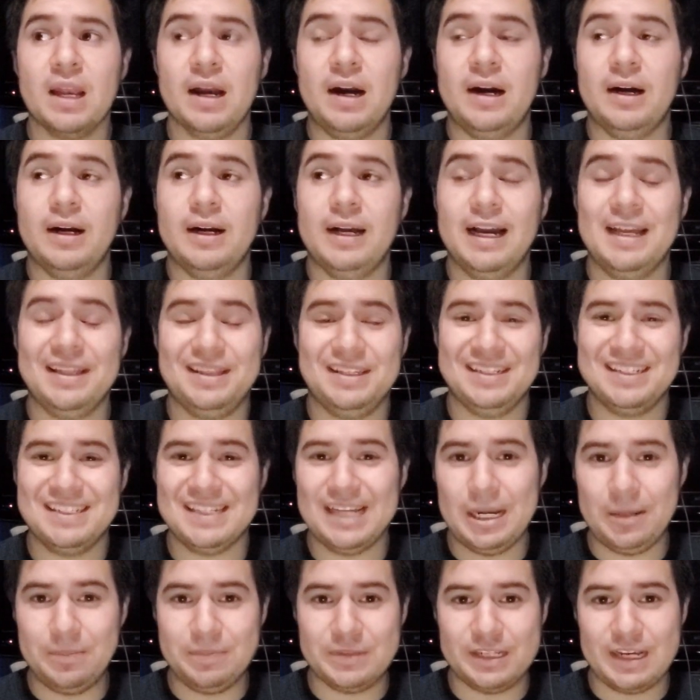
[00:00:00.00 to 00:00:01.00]
At the
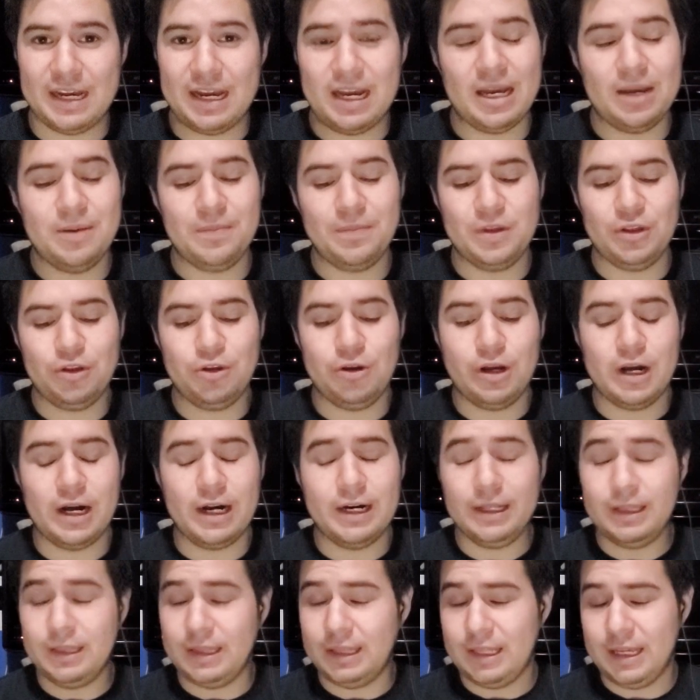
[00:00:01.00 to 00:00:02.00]
same time, you
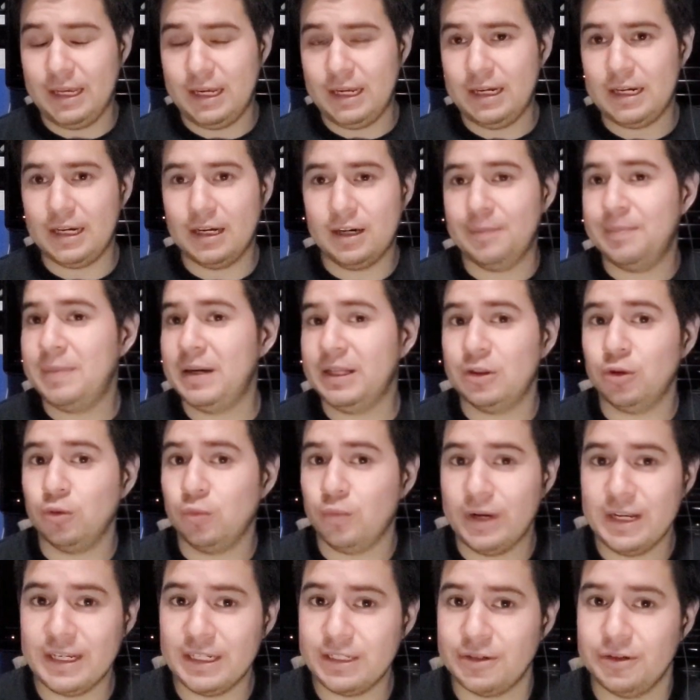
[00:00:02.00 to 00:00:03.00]
got to think about the
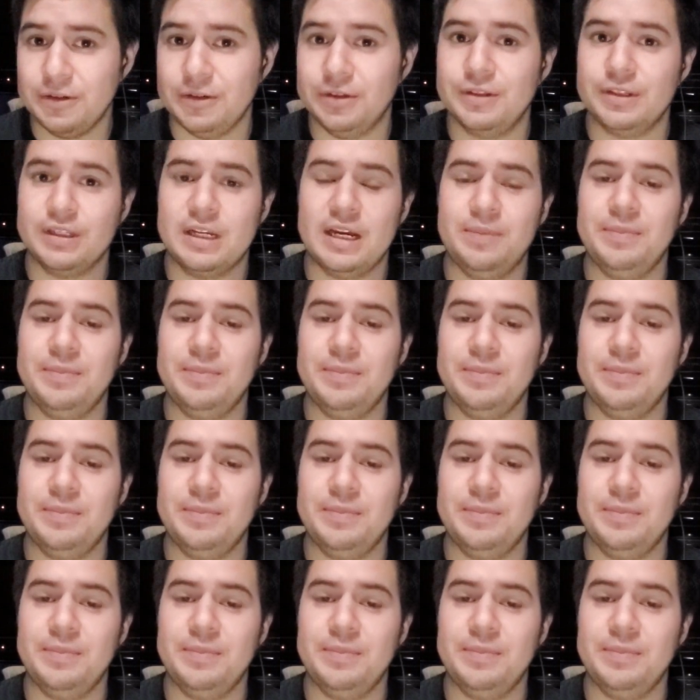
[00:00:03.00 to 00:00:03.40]
renters.